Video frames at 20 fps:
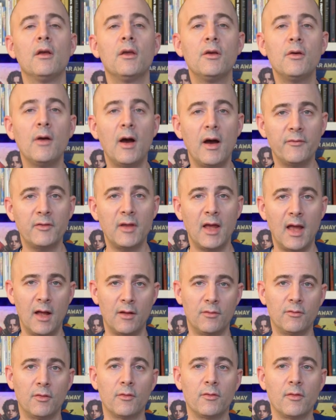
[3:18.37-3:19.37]
you have to
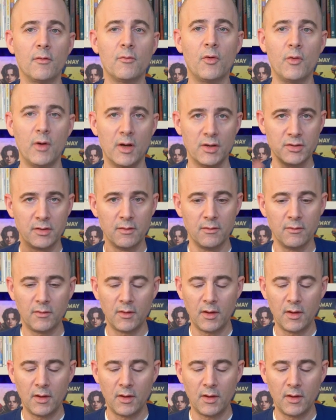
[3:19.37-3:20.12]
answer some questions.